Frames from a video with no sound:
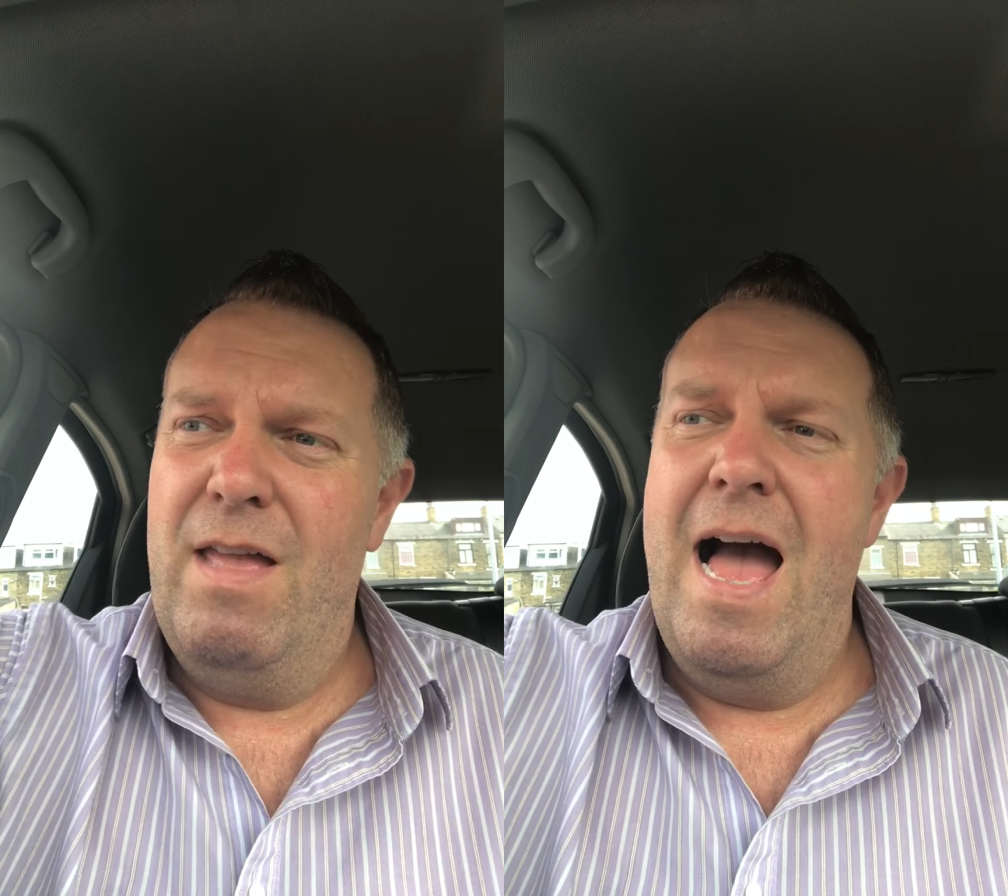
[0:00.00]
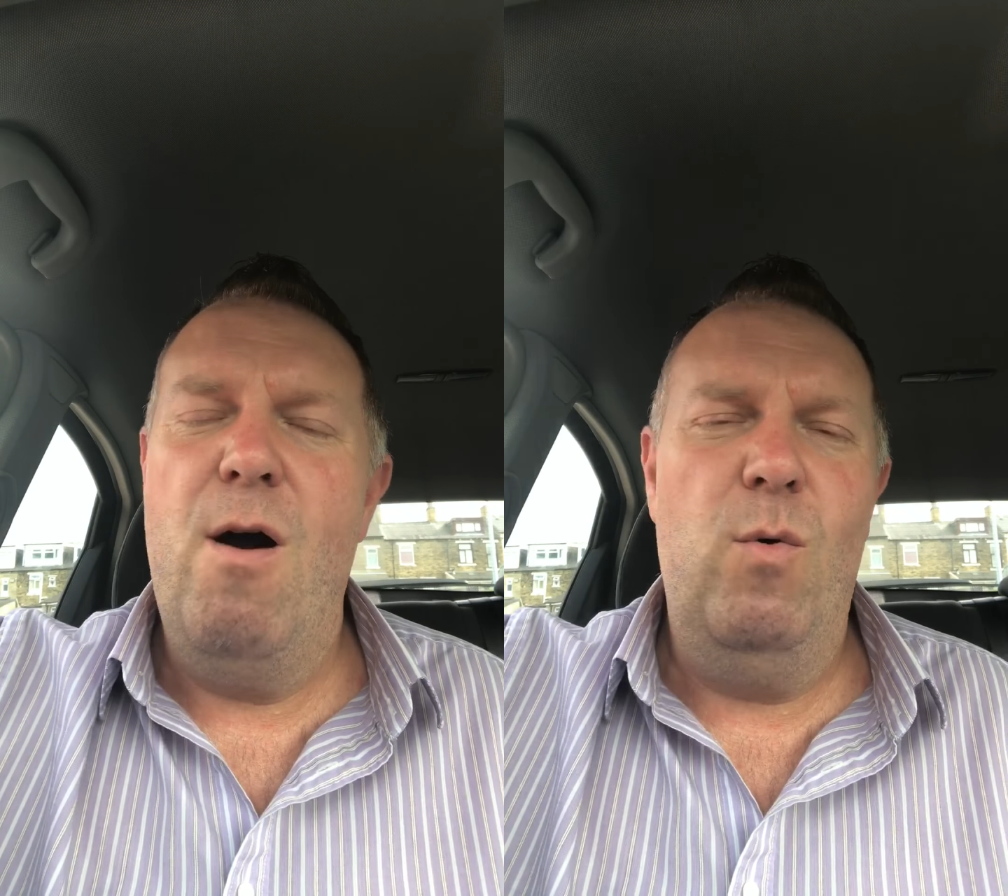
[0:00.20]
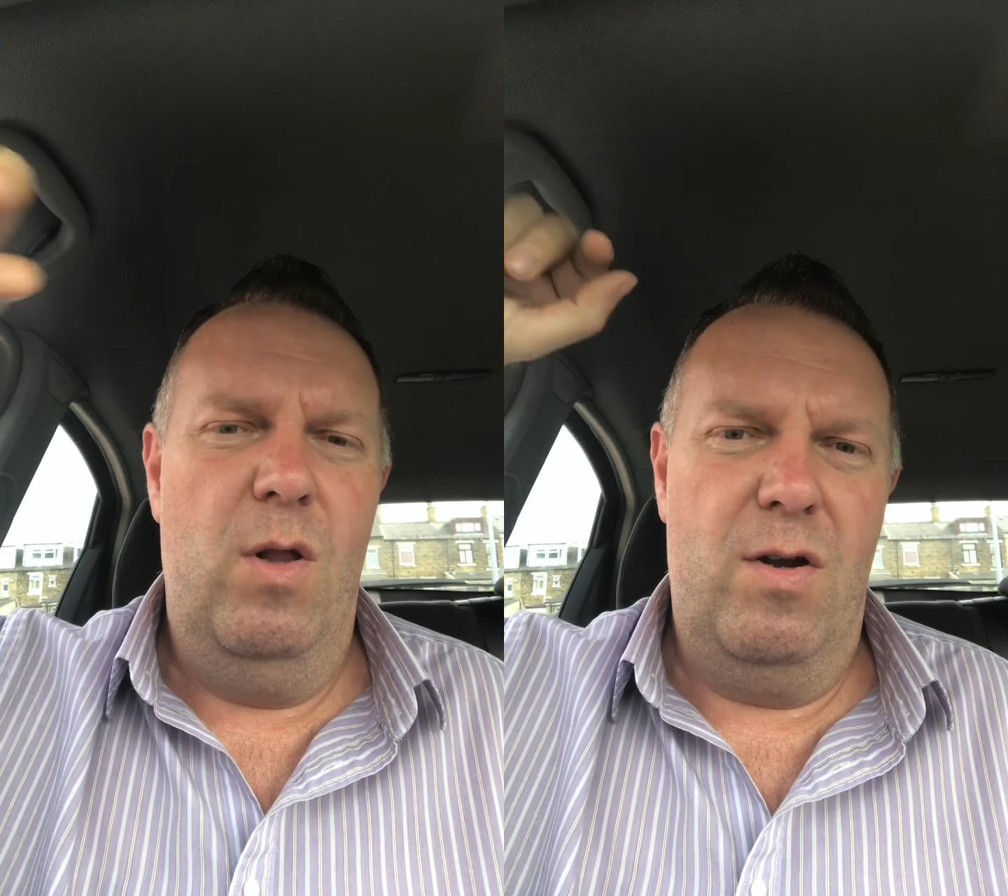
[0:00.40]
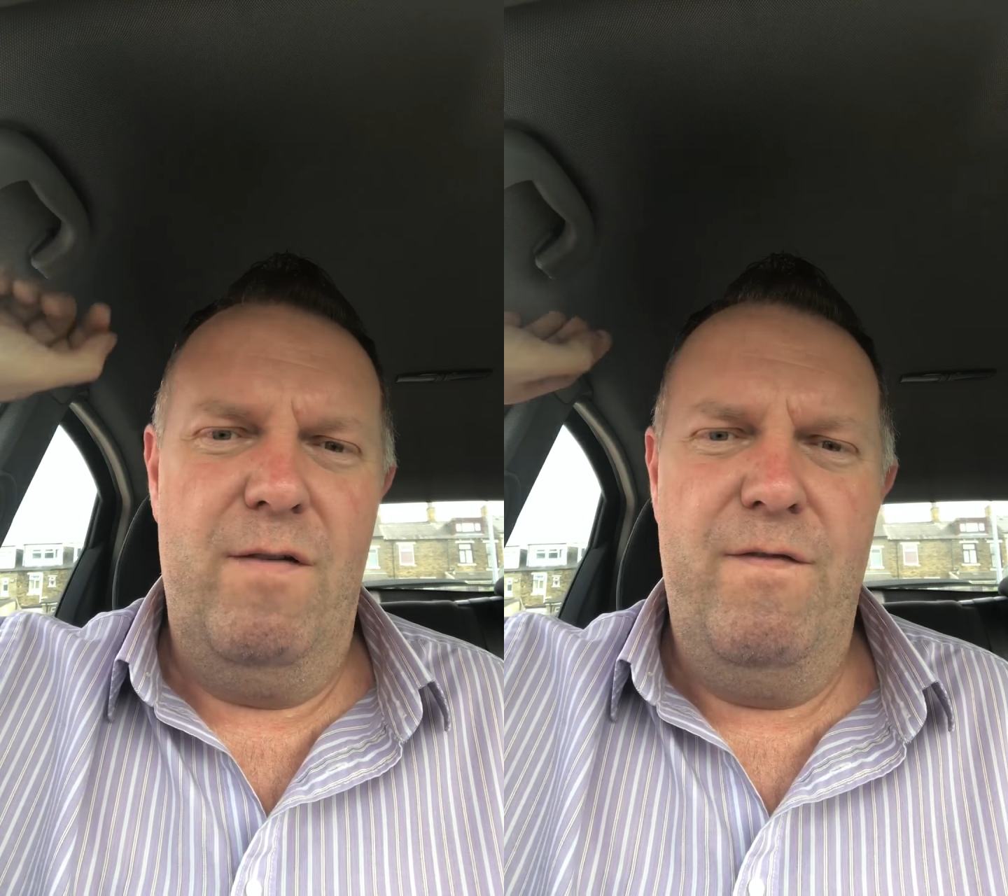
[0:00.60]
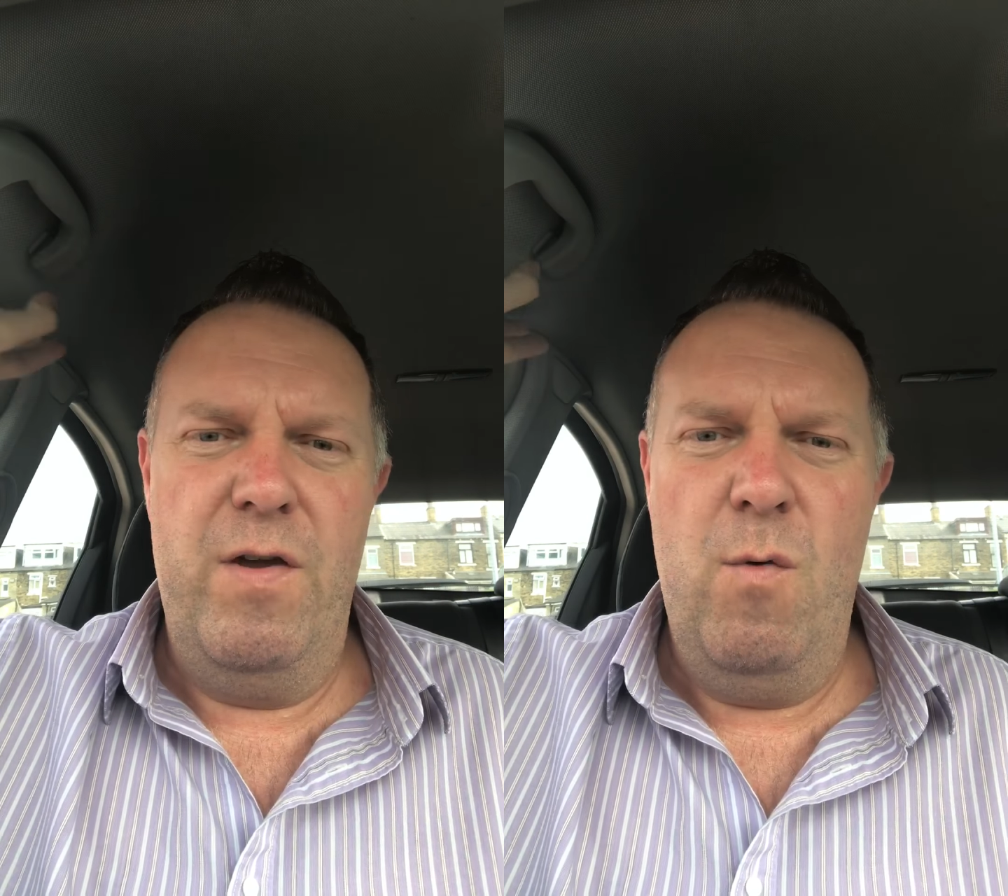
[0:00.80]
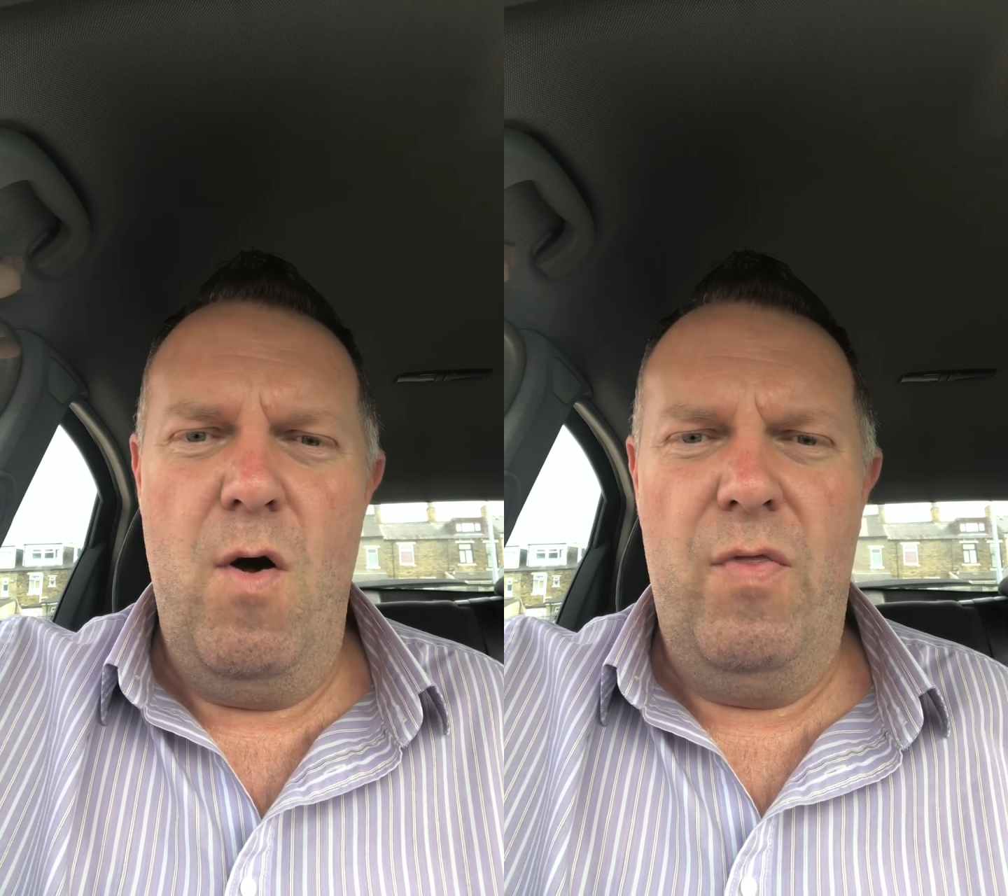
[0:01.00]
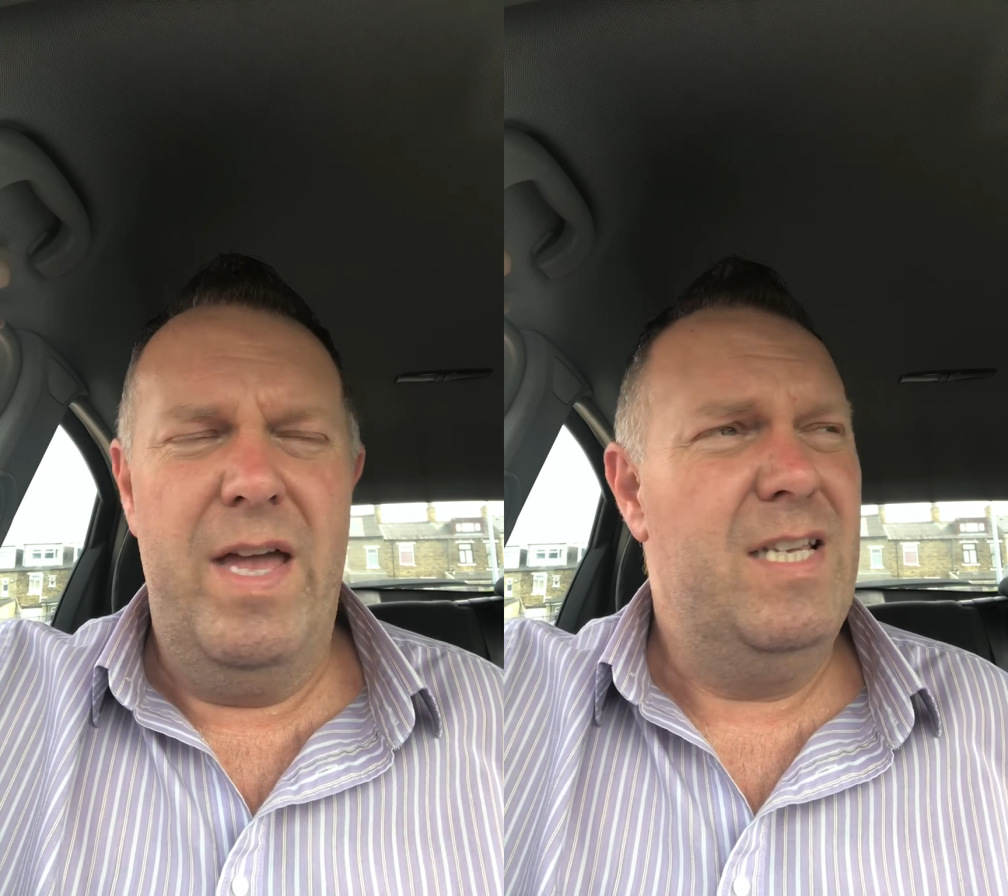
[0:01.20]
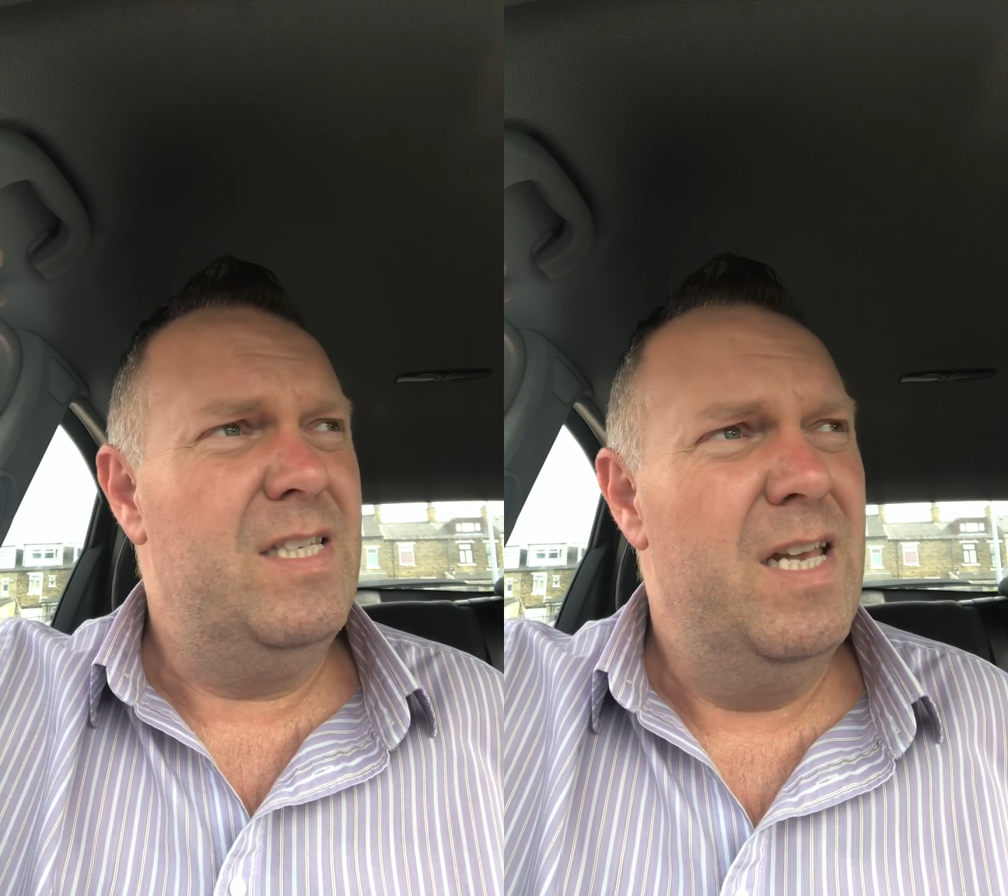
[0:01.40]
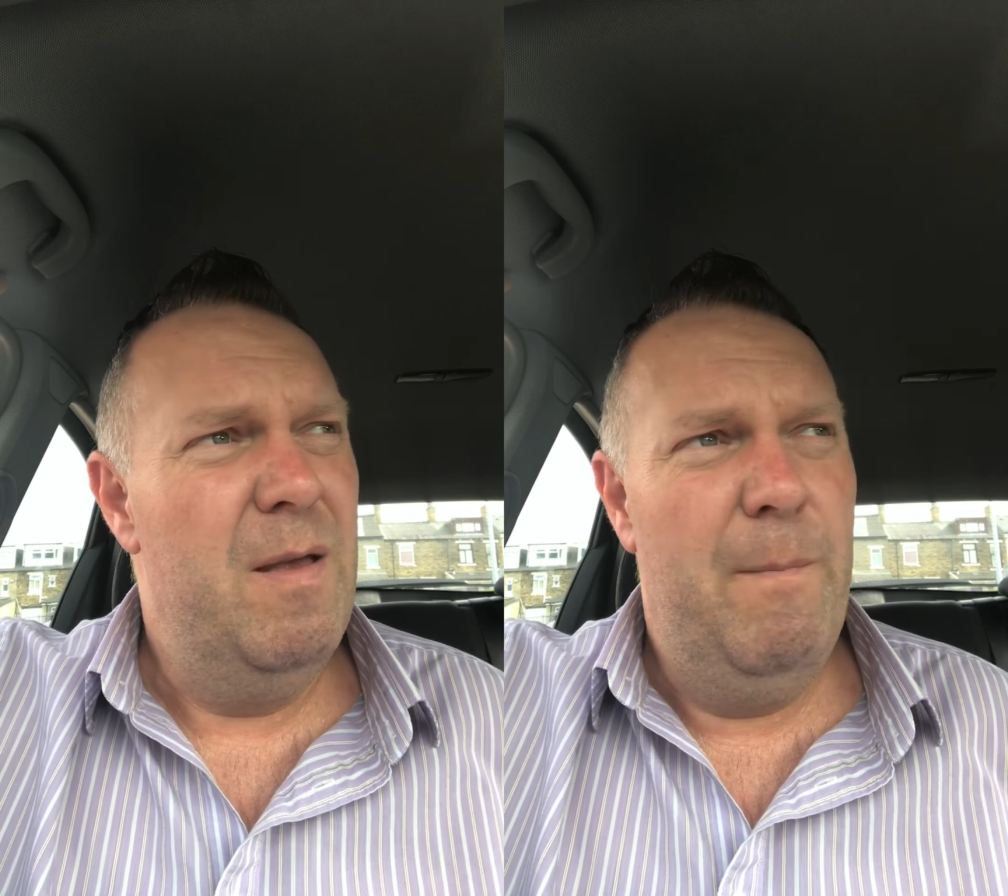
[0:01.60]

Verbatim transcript: outlook and view on this